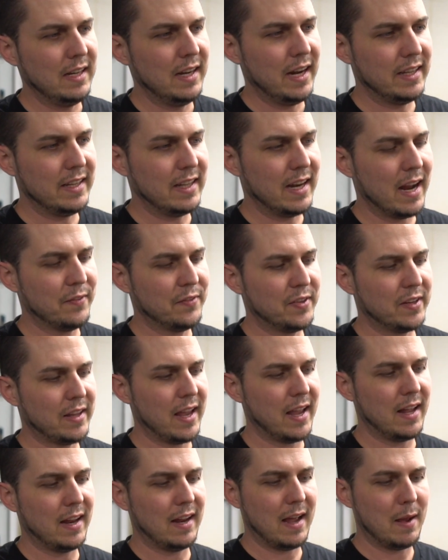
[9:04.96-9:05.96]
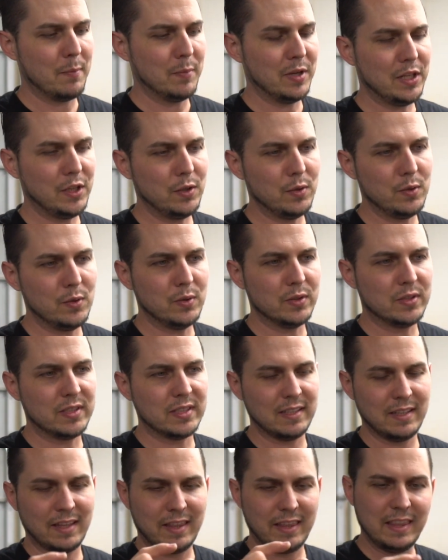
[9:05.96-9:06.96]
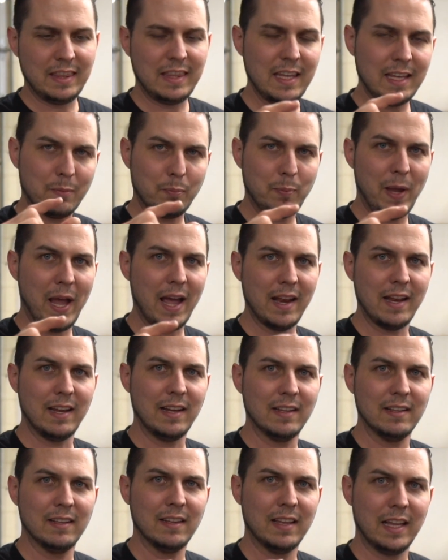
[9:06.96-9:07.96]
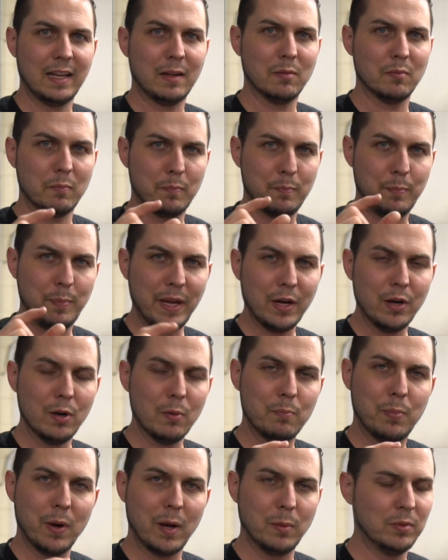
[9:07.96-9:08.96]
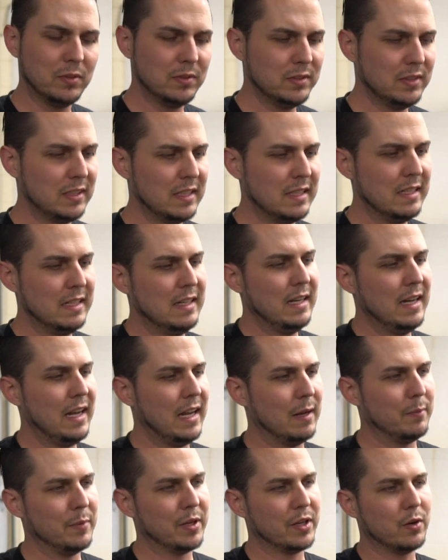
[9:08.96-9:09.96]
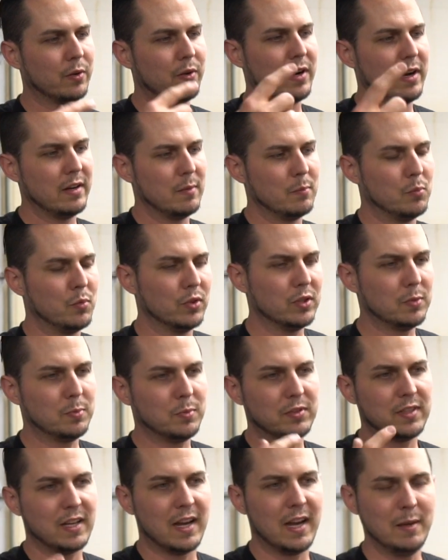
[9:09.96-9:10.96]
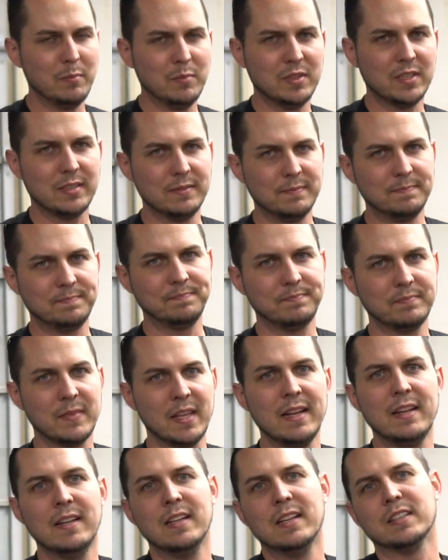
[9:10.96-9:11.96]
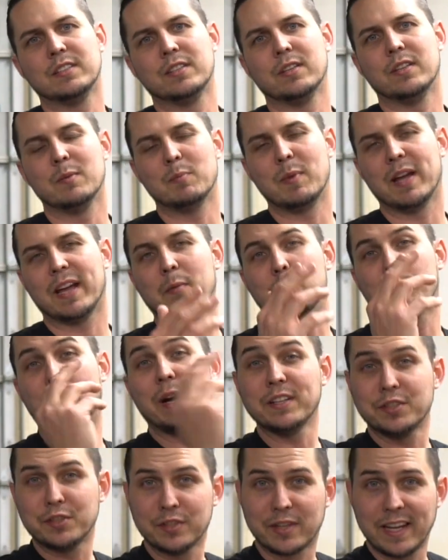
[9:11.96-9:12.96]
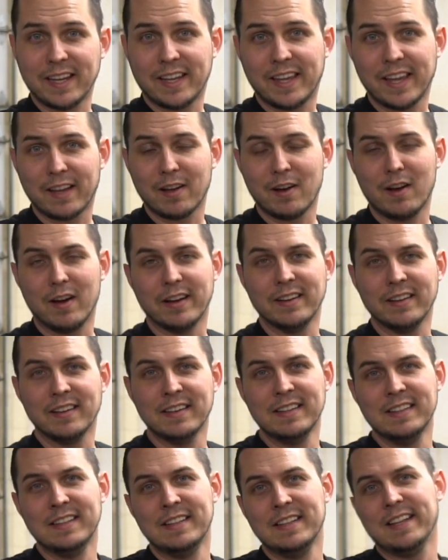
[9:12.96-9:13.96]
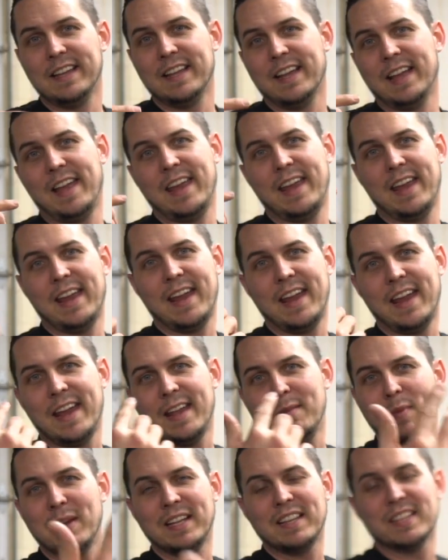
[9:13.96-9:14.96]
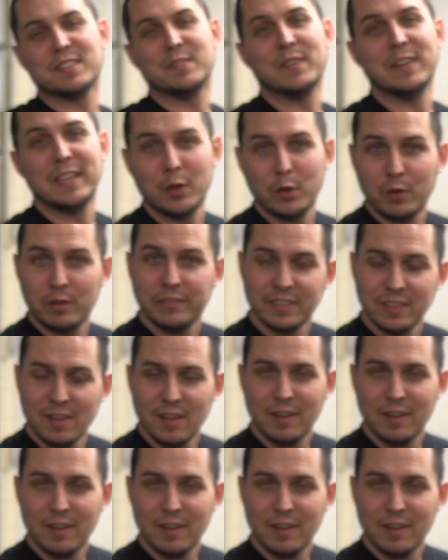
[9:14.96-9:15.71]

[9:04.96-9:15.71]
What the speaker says: And then after that, I'm gonna use thick padding, like bigger bubbles, and I'm gonna go around it multiple times so that my compressor can kick on and make this video even